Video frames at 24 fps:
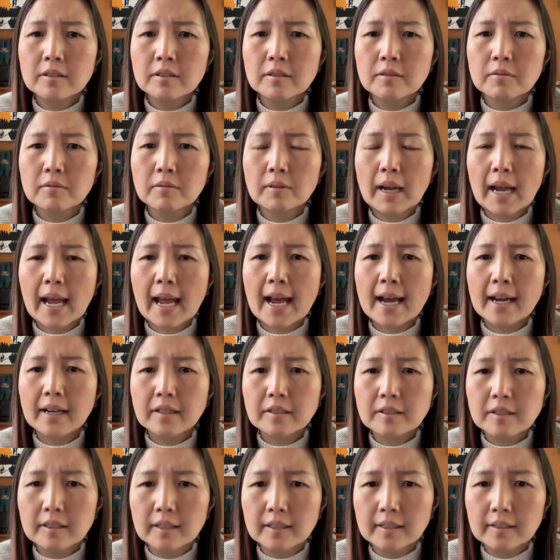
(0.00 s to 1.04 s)
to
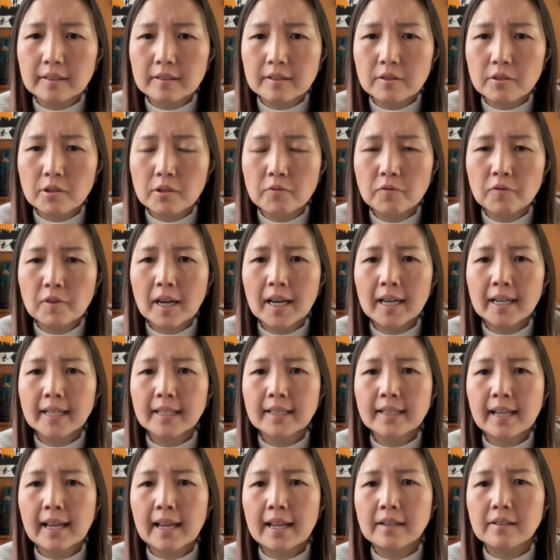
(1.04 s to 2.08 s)
action? So you
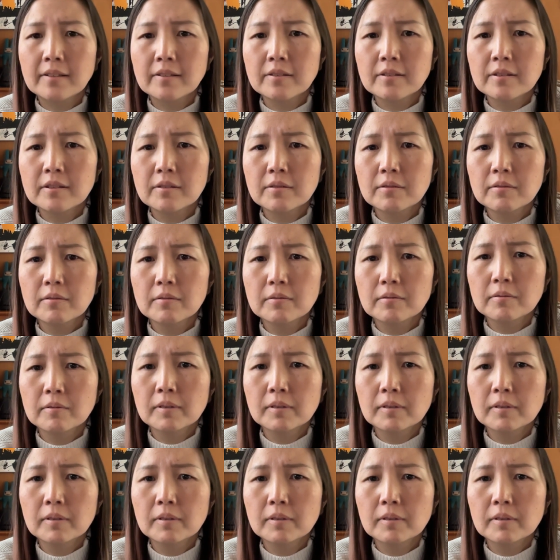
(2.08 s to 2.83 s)
find and do.